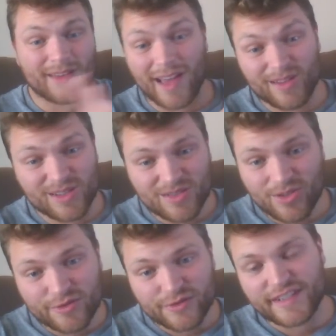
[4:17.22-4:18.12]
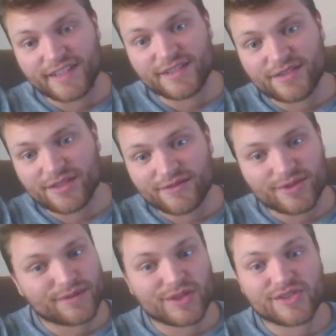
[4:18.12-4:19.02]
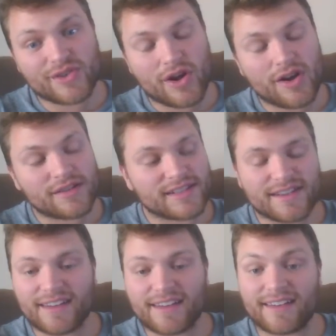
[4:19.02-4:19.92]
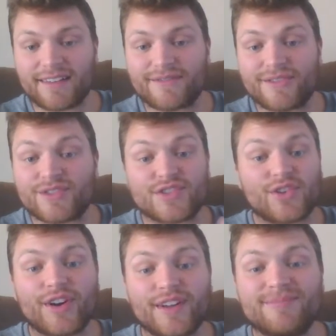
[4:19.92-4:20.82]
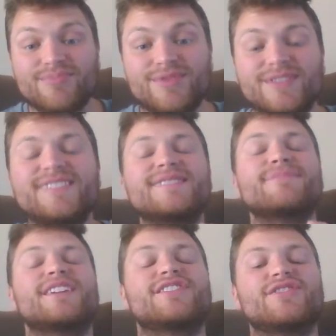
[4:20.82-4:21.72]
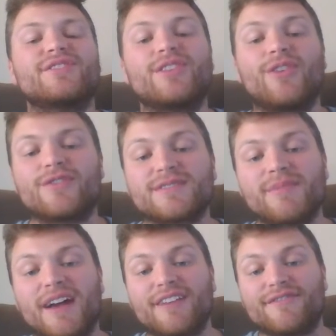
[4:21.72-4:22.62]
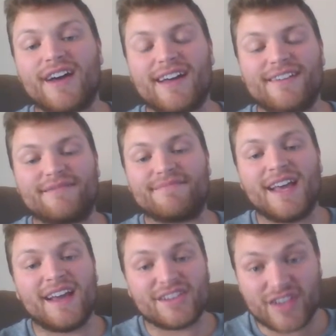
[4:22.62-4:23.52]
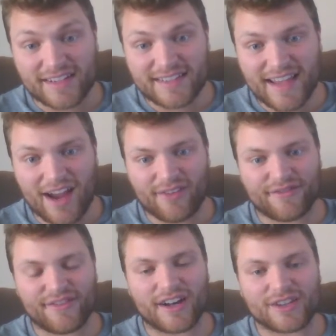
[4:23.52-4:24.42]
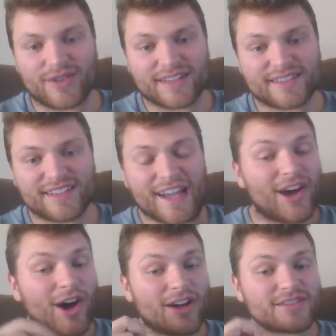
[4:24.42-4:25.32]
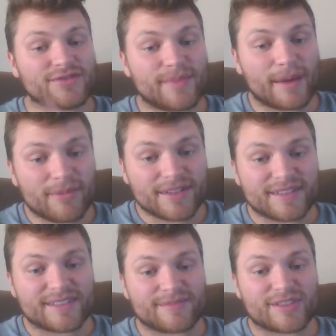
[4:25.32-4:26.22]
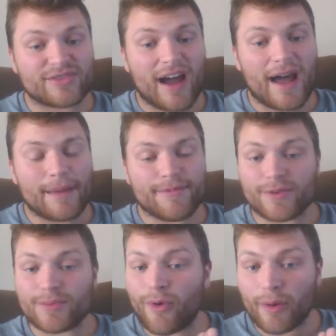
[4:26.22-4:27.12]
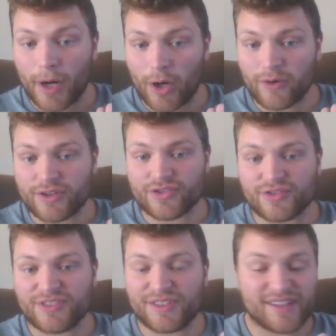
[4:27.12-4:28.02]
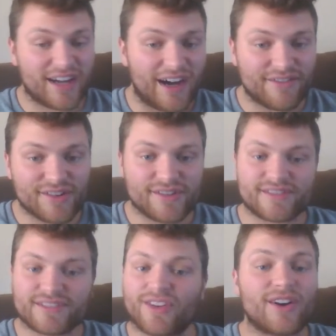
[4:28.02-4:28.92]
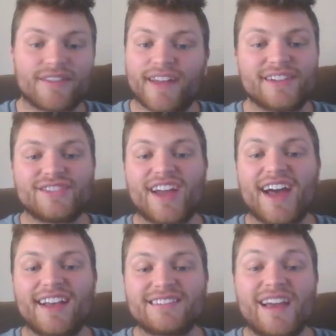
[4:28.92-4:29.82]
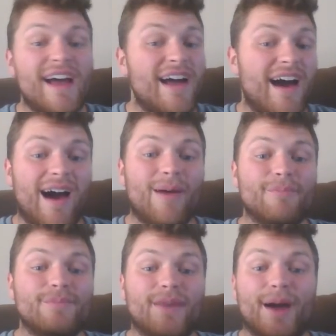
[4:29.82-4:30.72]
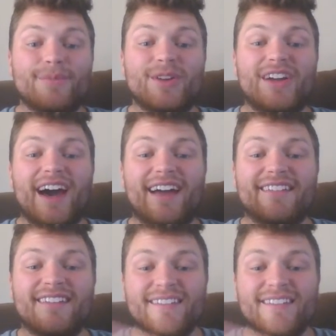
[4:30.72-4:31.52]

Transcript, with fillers: yeah, there's a little teaser of one of our songs, and uh, if you enjoyed, please make sure to go on Spotify and check us out and follow us. Also, remember to subscribe for more poetry, covers, all that jazz. I'm your guy.